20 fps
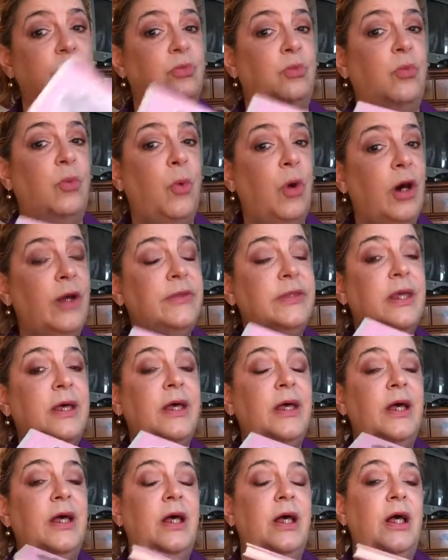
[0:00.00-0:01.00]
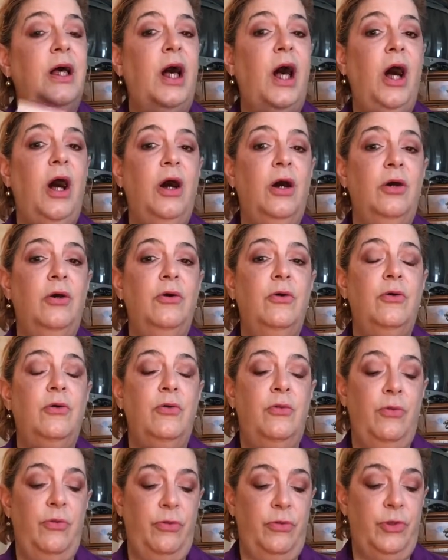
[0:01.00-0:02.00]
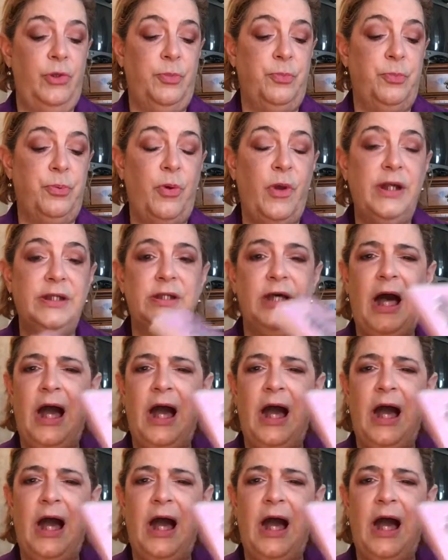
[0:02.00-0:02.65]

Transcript: what the price.